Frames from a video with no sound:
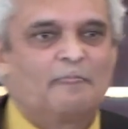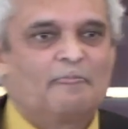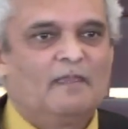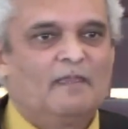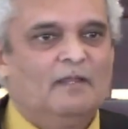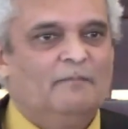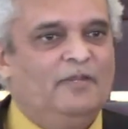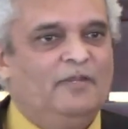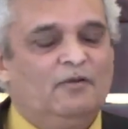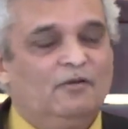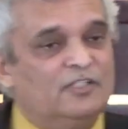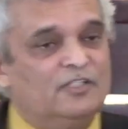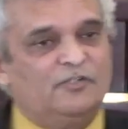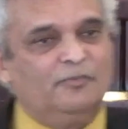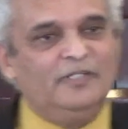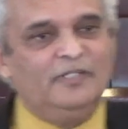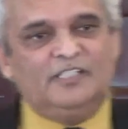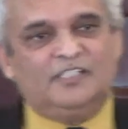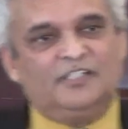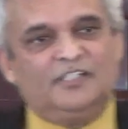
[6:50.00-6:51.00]
Because
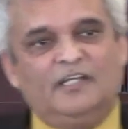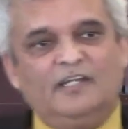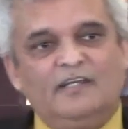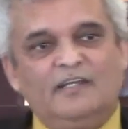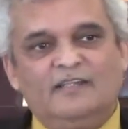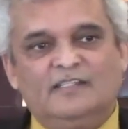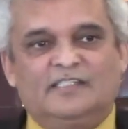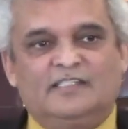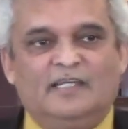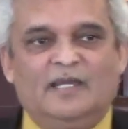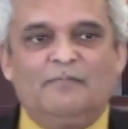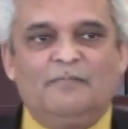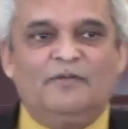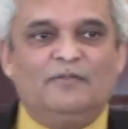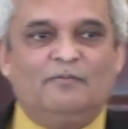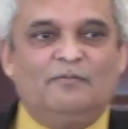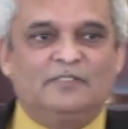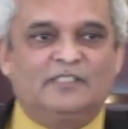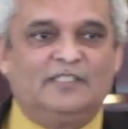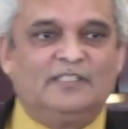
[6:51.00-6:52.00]
we share the
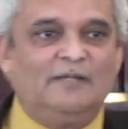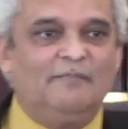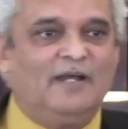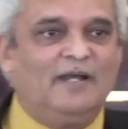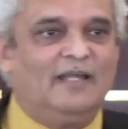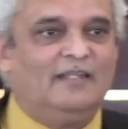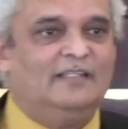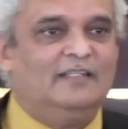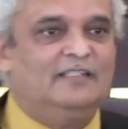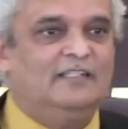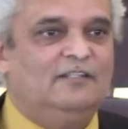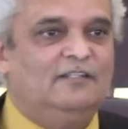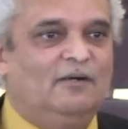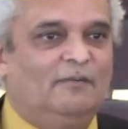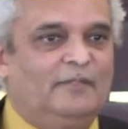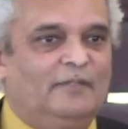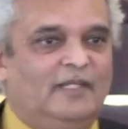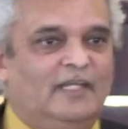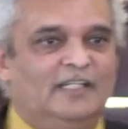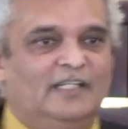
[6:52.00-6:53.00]
Sabbath with some other
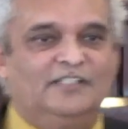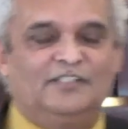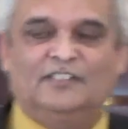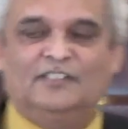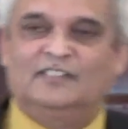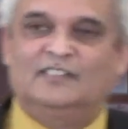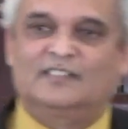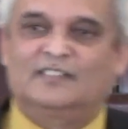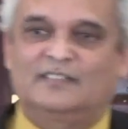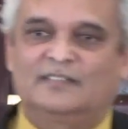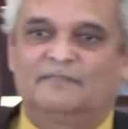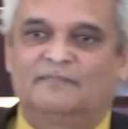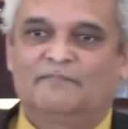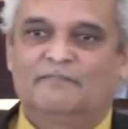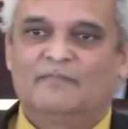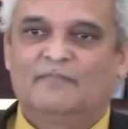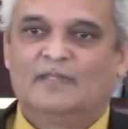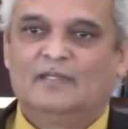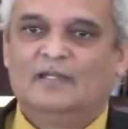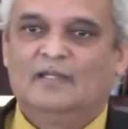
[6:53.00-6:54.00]
denominations.
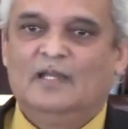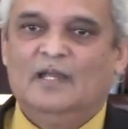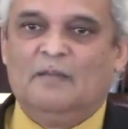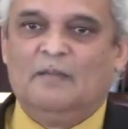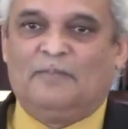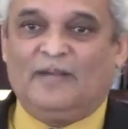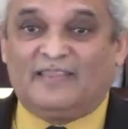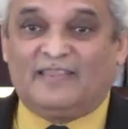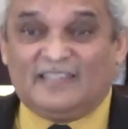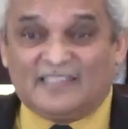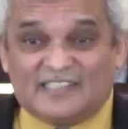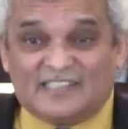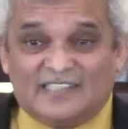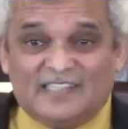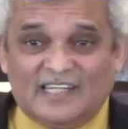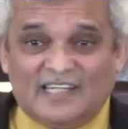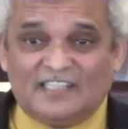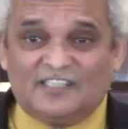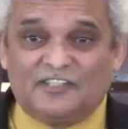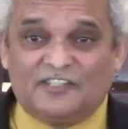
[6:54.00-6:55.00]
But the
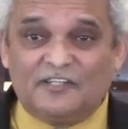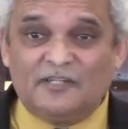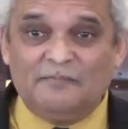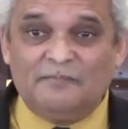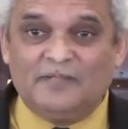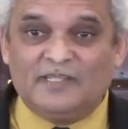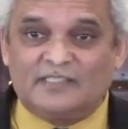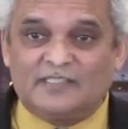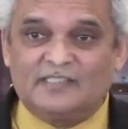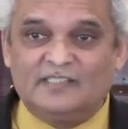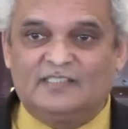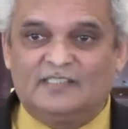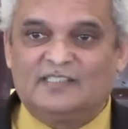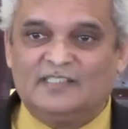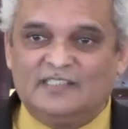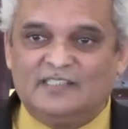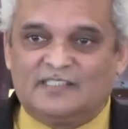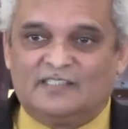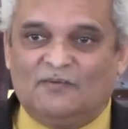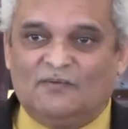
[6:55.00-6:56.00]
sanctuary message
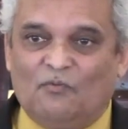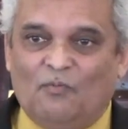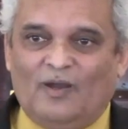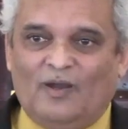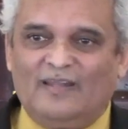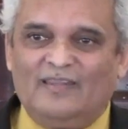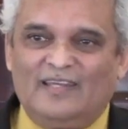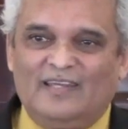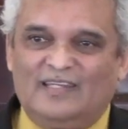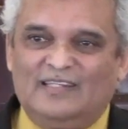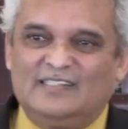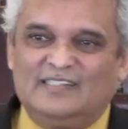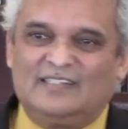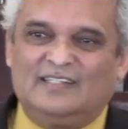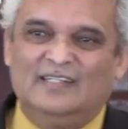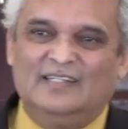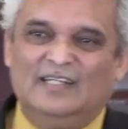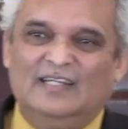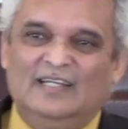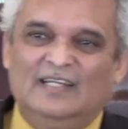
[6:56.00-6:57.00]
is the one that is
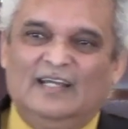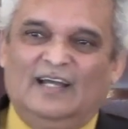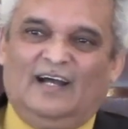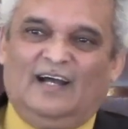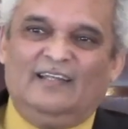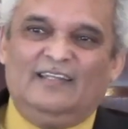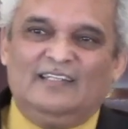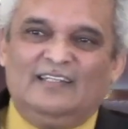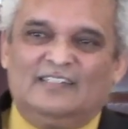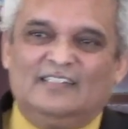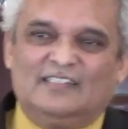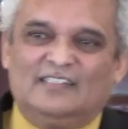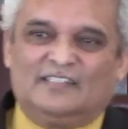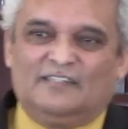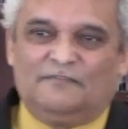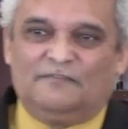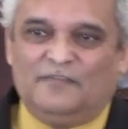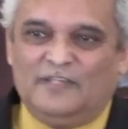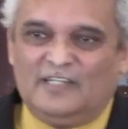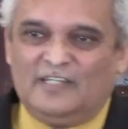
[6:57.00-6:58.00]
under the
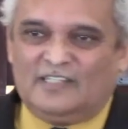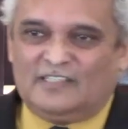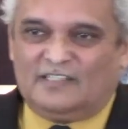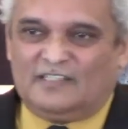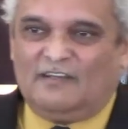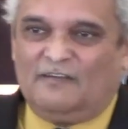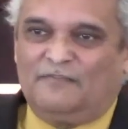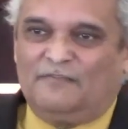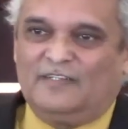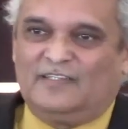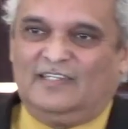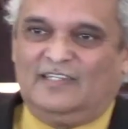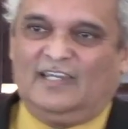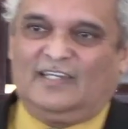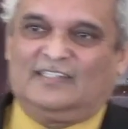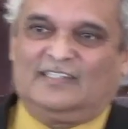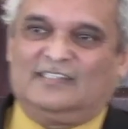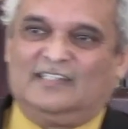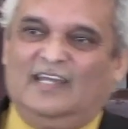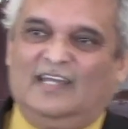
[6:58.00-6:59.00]
severest of
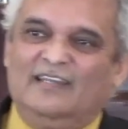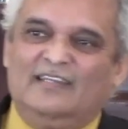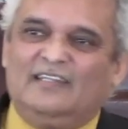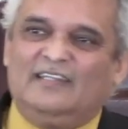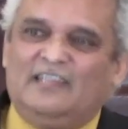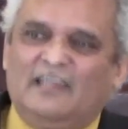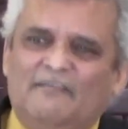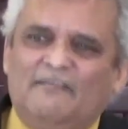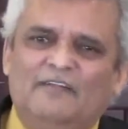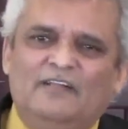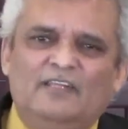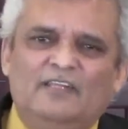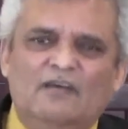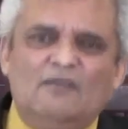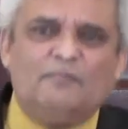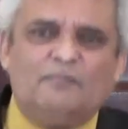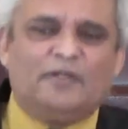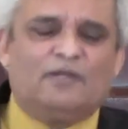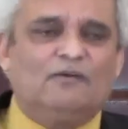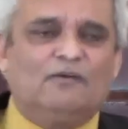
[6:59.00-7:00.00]
attacks. And the devil
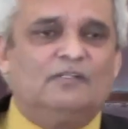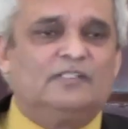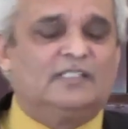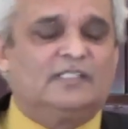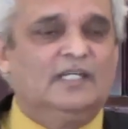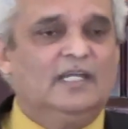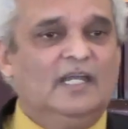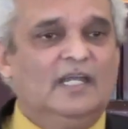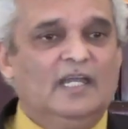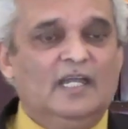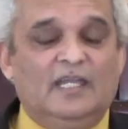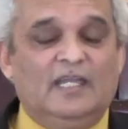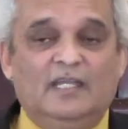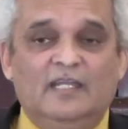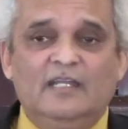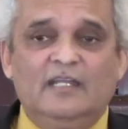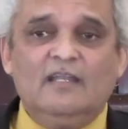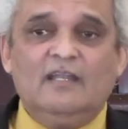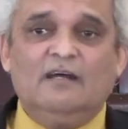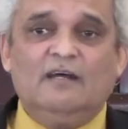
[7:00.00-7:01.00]
knows, because
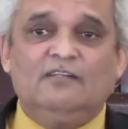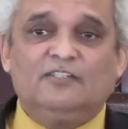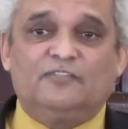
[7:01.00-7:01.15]
he knows